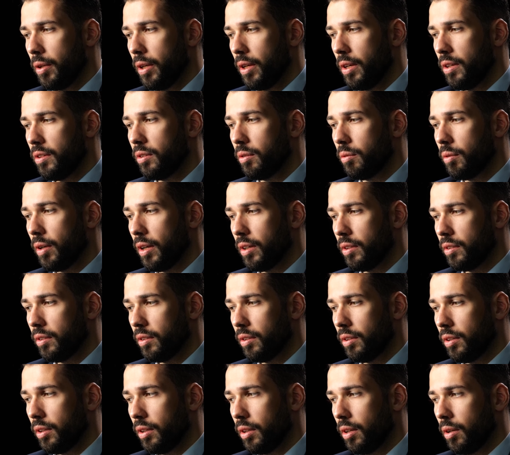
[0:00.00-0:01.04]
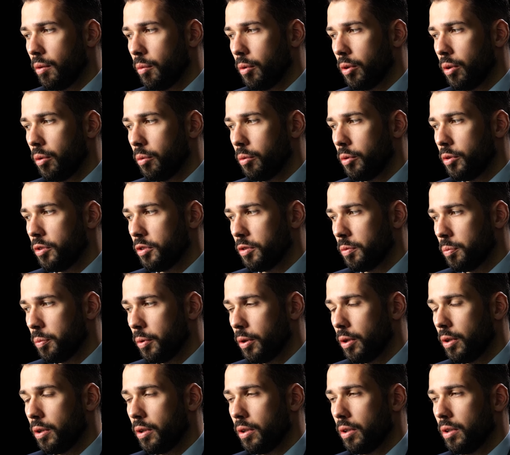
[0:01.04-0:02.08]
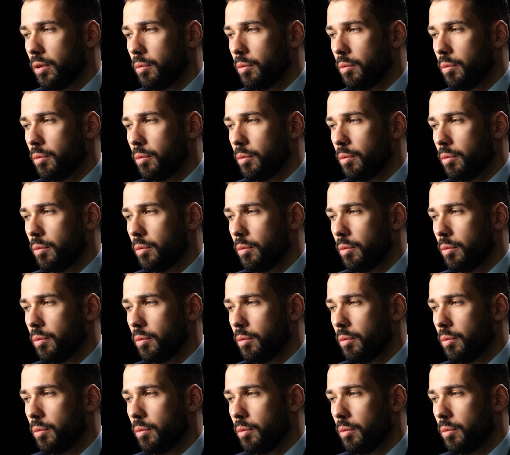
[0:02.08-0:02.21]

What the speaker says: his arrest will only spur